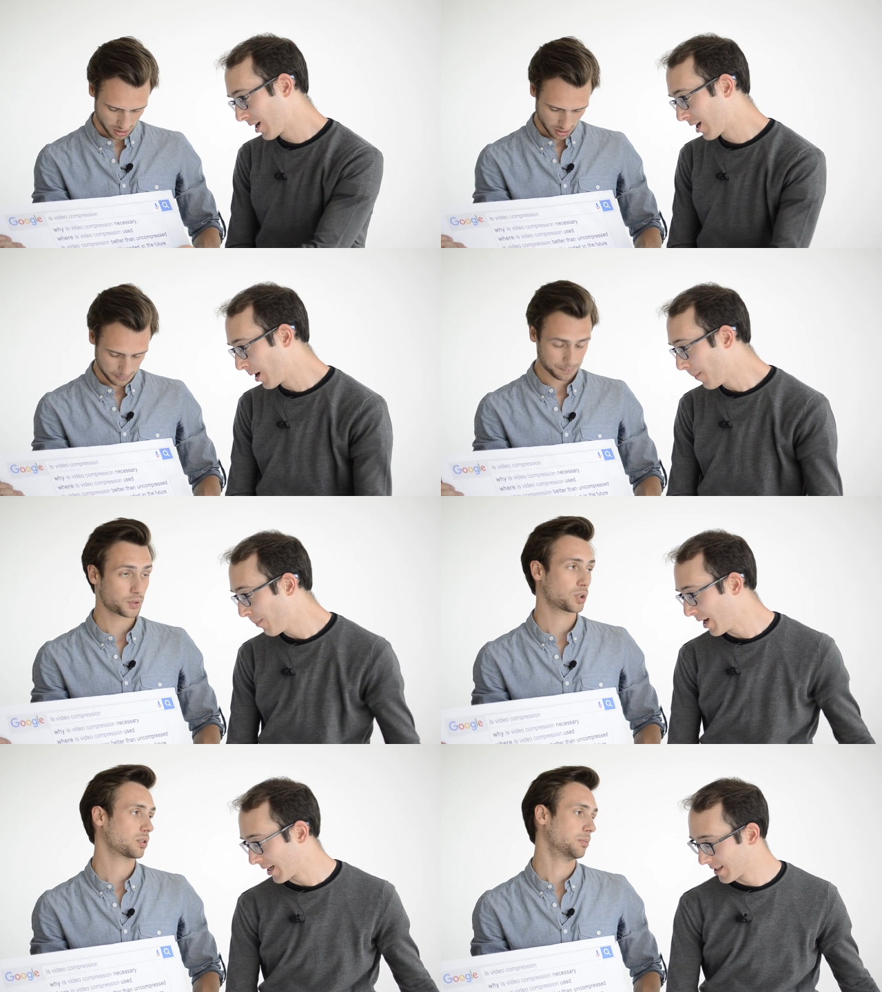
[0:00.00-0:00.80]

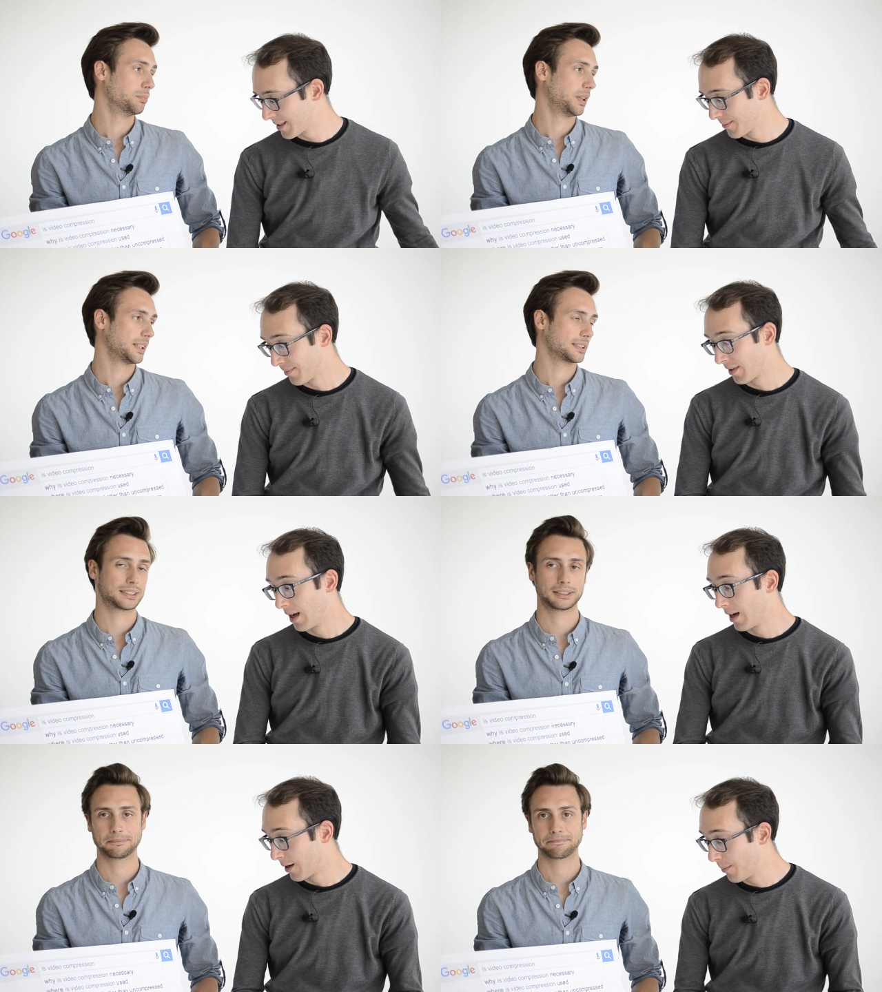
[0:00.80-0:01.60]
Speaker 1: complex?
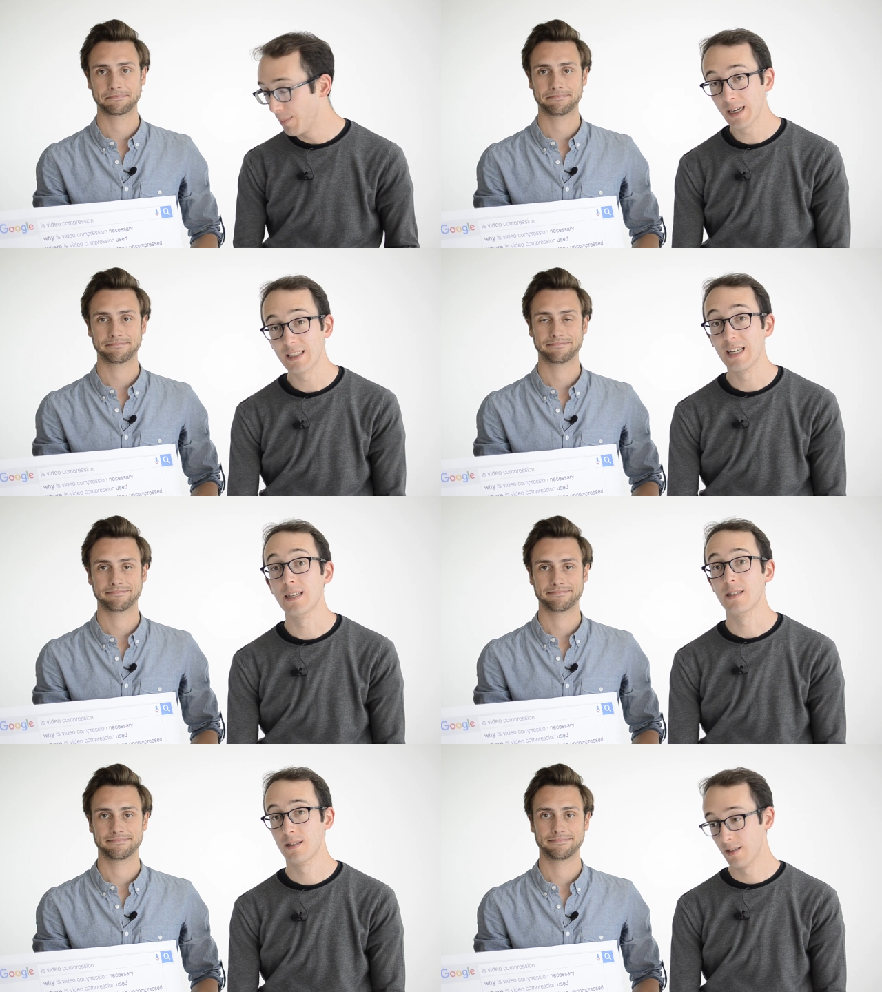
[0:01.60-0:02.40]
Complex, yes
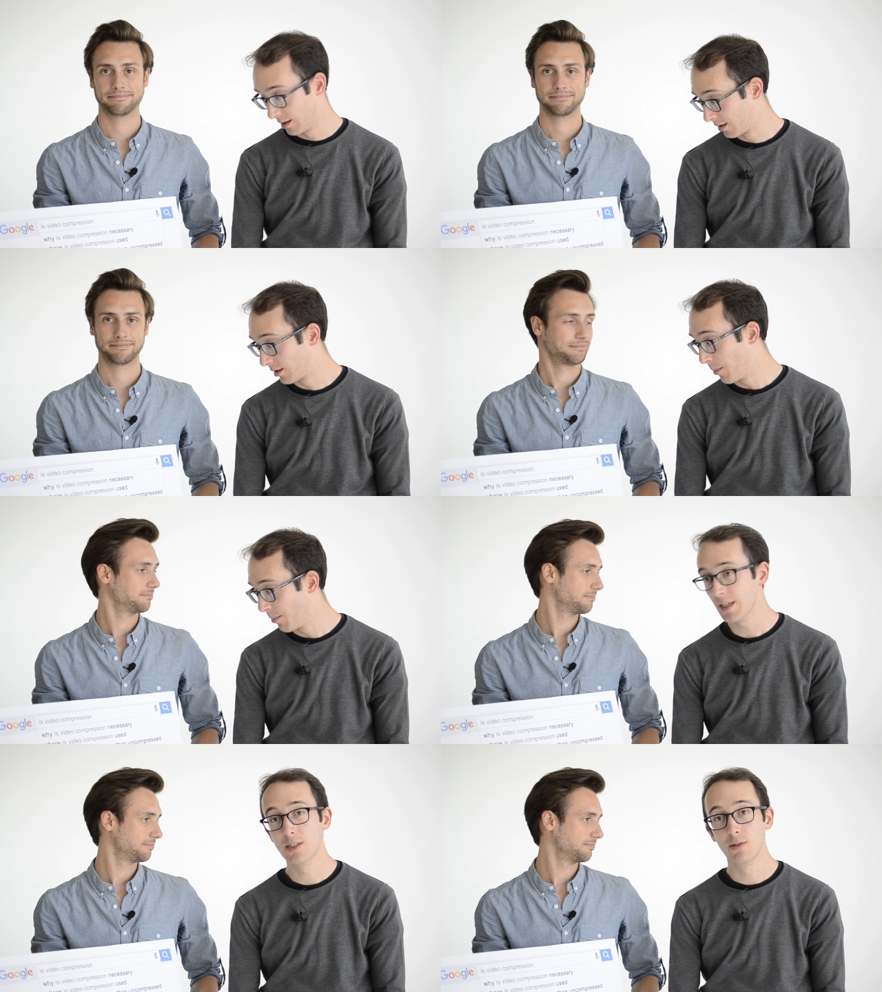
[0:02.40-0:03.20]
and
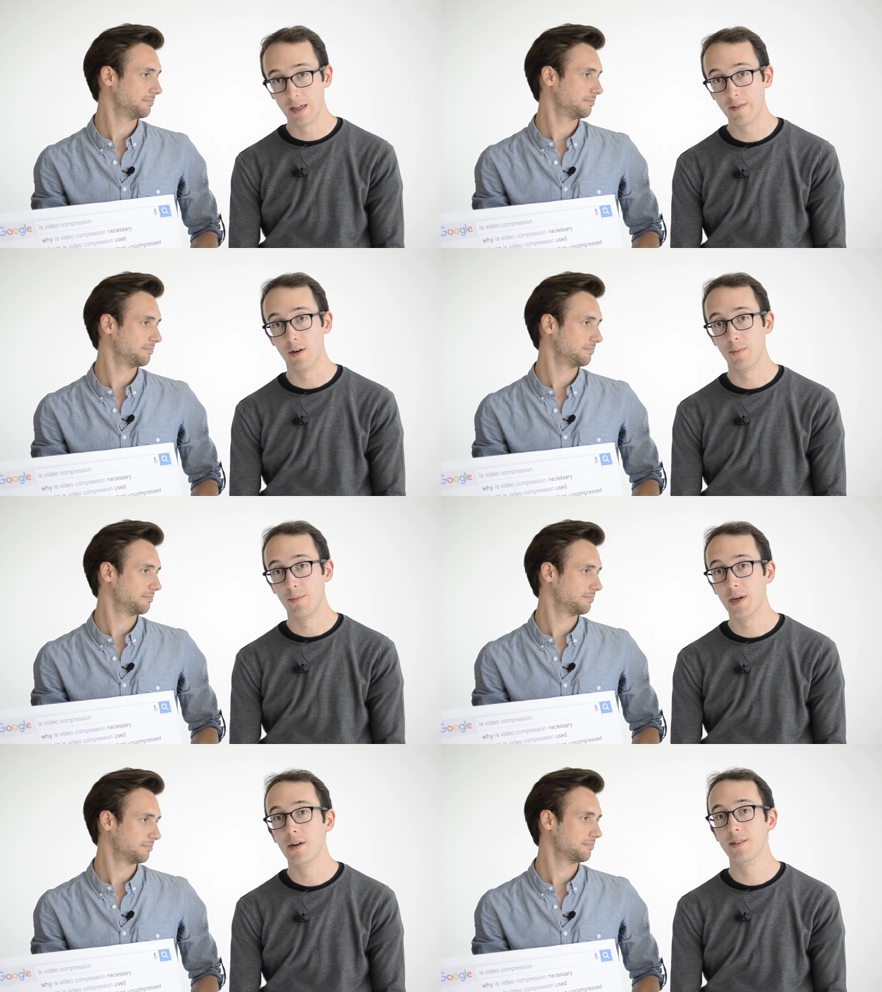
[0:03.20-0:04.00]
complex to develop
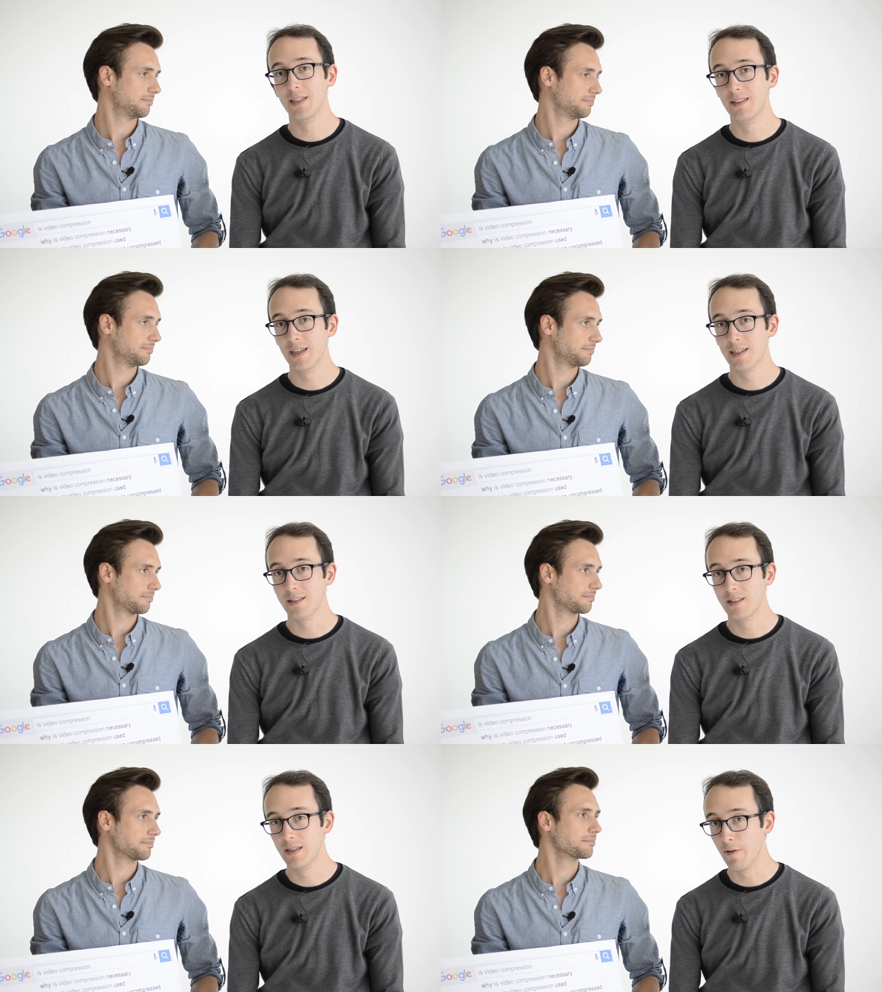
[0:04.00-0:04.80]
because it takes a
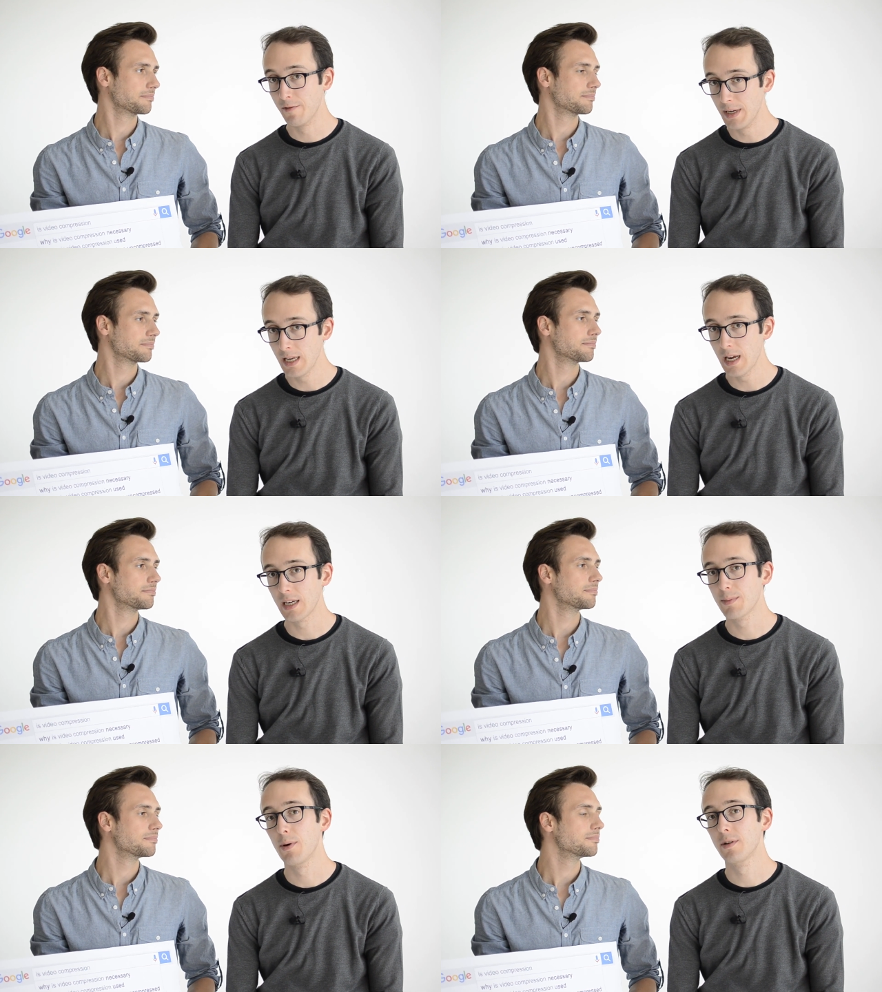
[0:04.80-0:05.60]
team of many
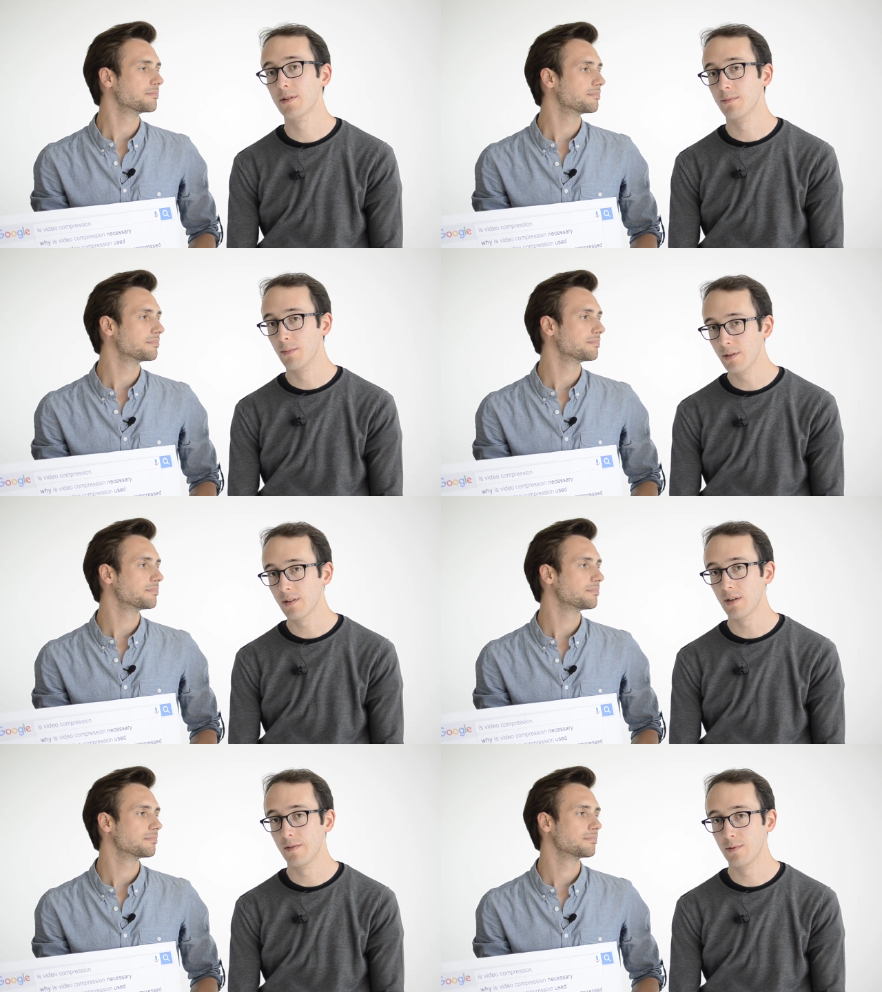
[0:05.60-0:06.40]
experts months
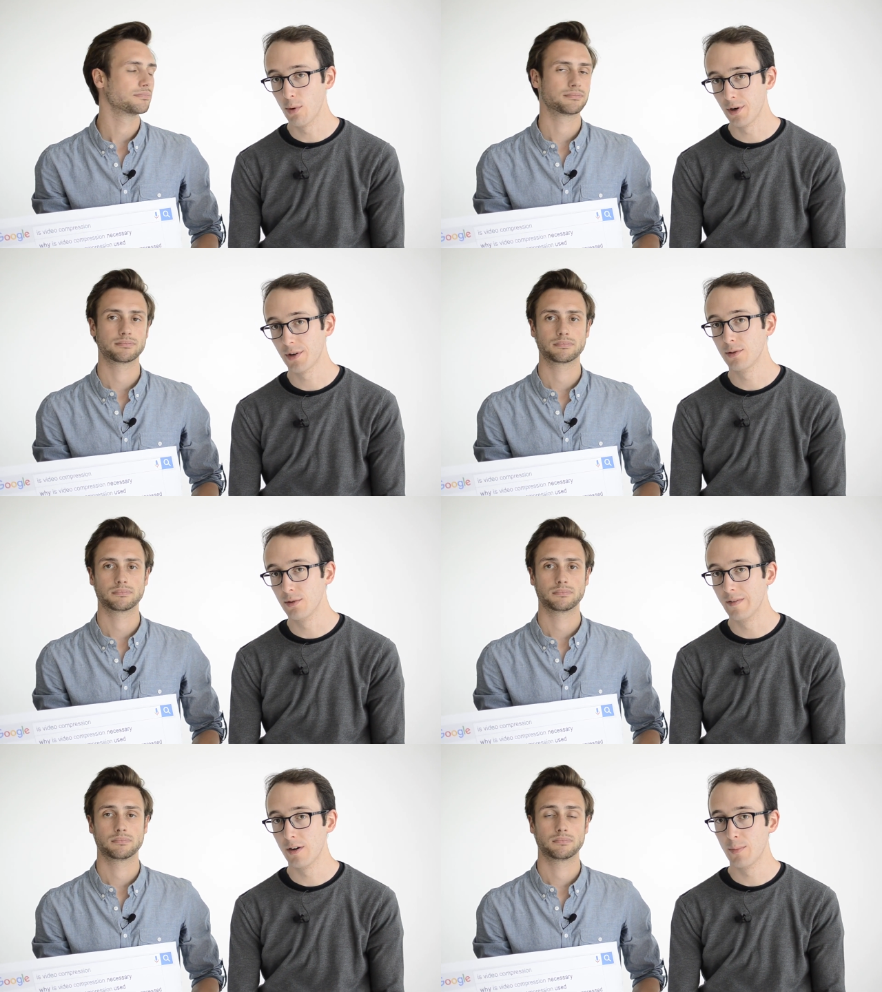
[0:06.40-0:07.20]
of work to
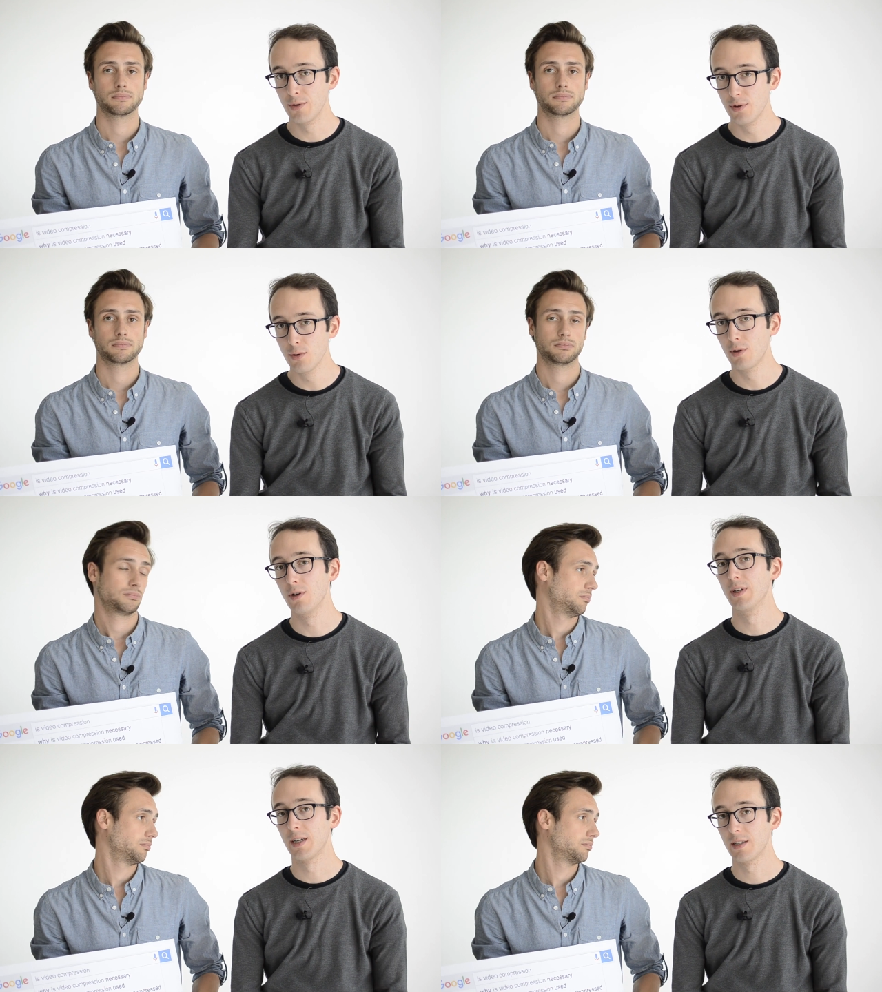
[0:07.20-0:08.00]
develop a new
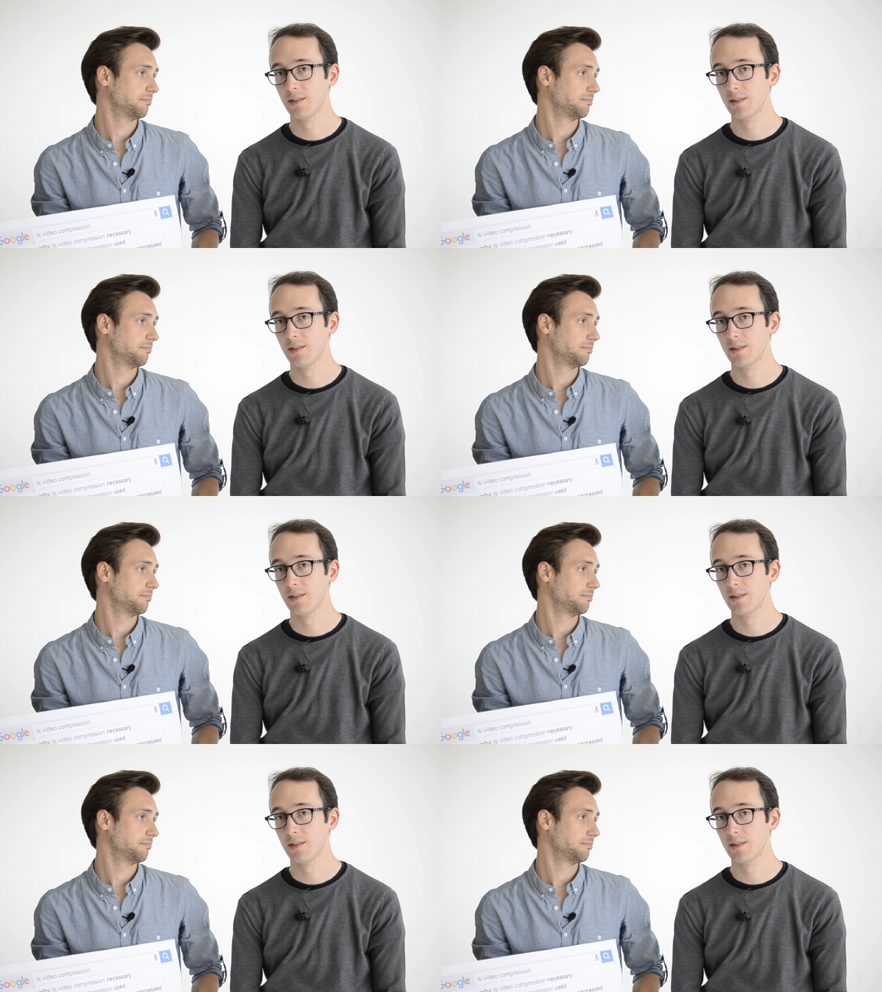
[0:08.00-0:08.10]
codec.